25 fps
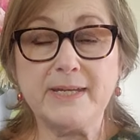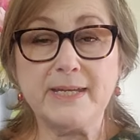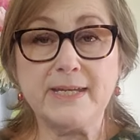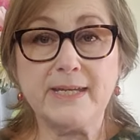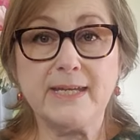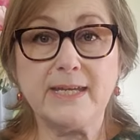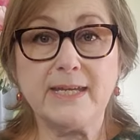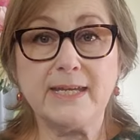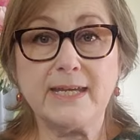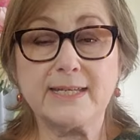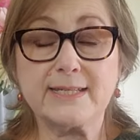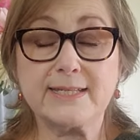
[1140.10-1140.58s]

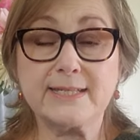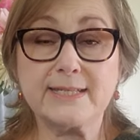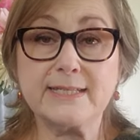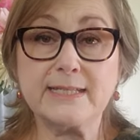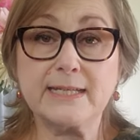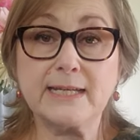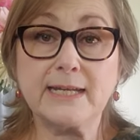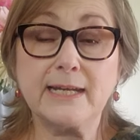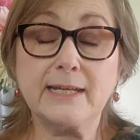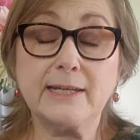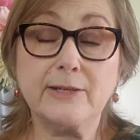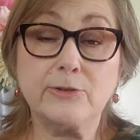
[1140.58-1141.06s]
be
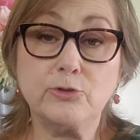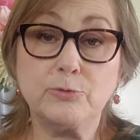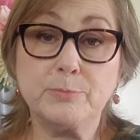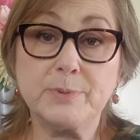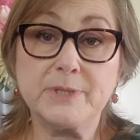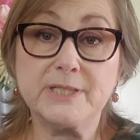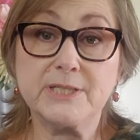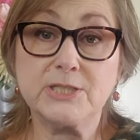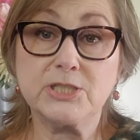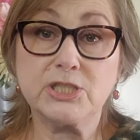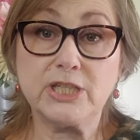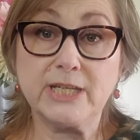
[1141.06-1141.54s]
still a little
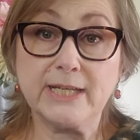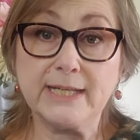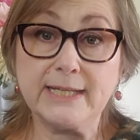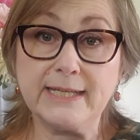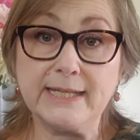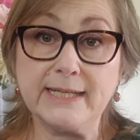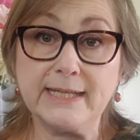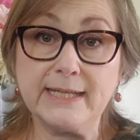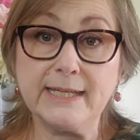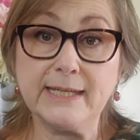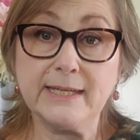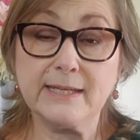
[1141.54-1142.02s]
bit
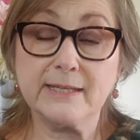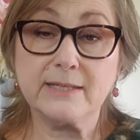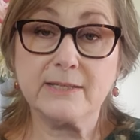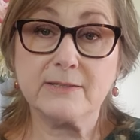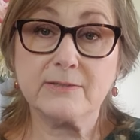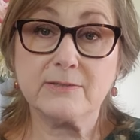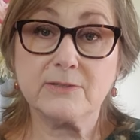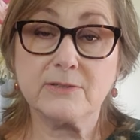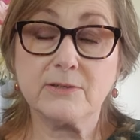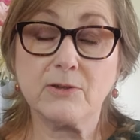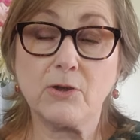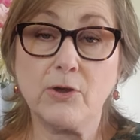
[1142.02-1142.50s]
chilly
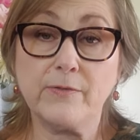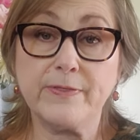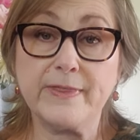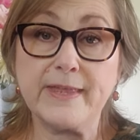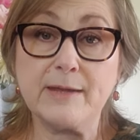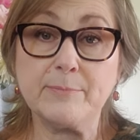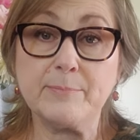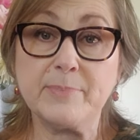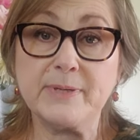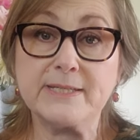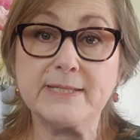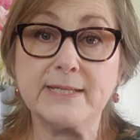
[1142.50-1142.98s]
on
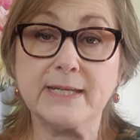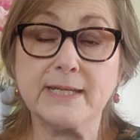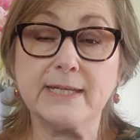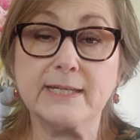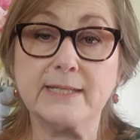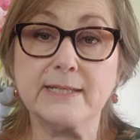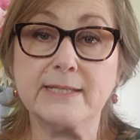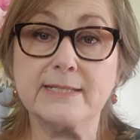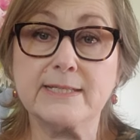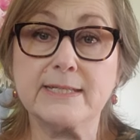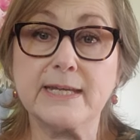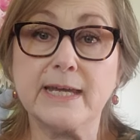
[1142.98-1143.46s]
that
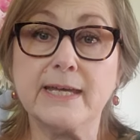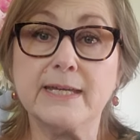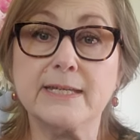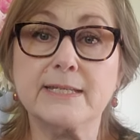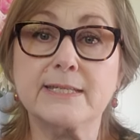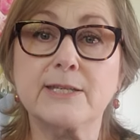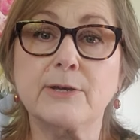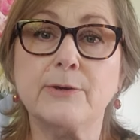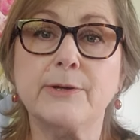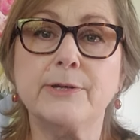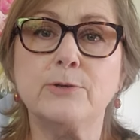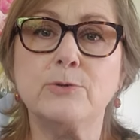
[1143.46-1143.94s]
particular
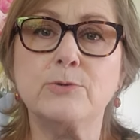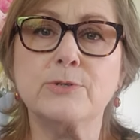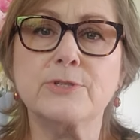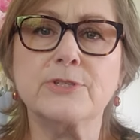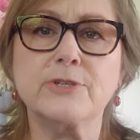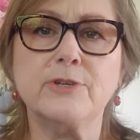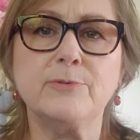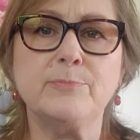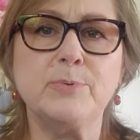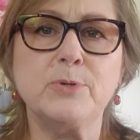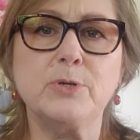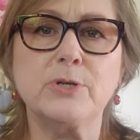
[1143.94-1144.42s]
day, so I
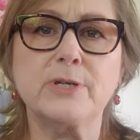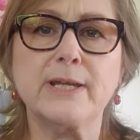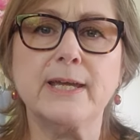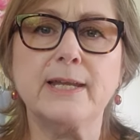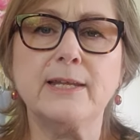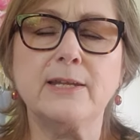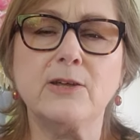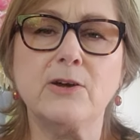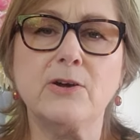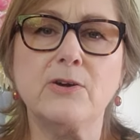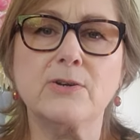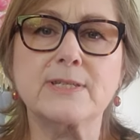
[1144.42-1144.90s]
also put
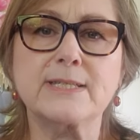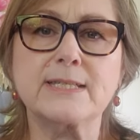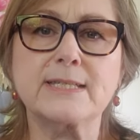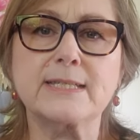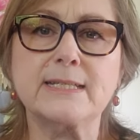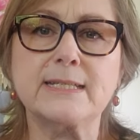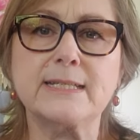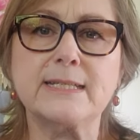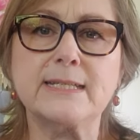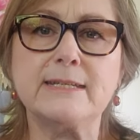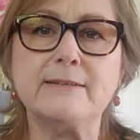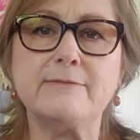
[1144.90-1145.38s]
a long
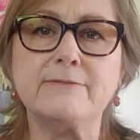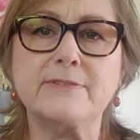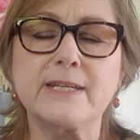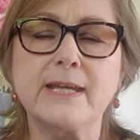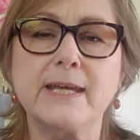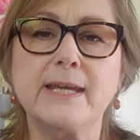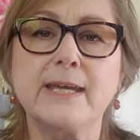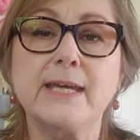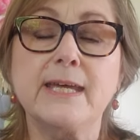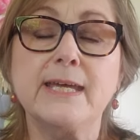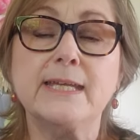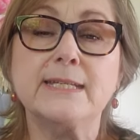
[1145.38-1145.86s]

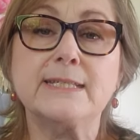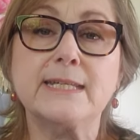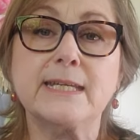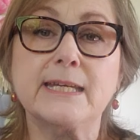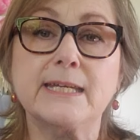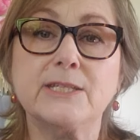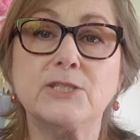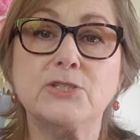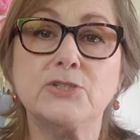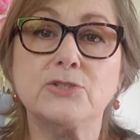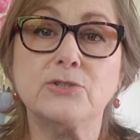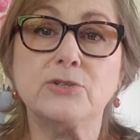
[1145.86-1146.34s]
sleeved
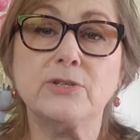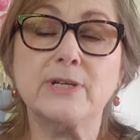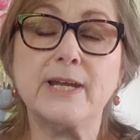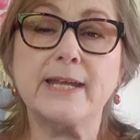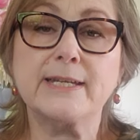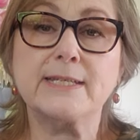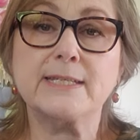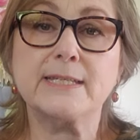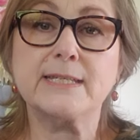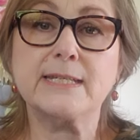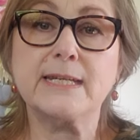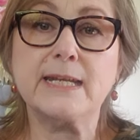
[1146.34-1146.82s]
t-shirt
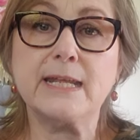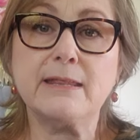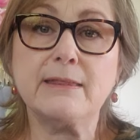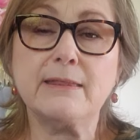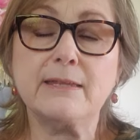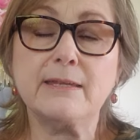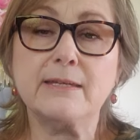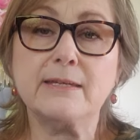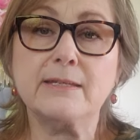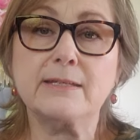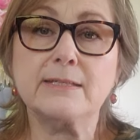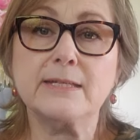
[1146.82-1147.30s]

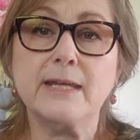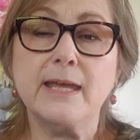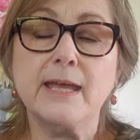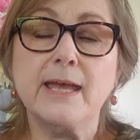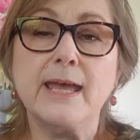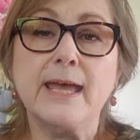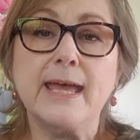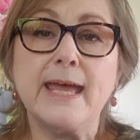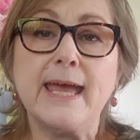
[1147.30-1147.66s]
underneath it.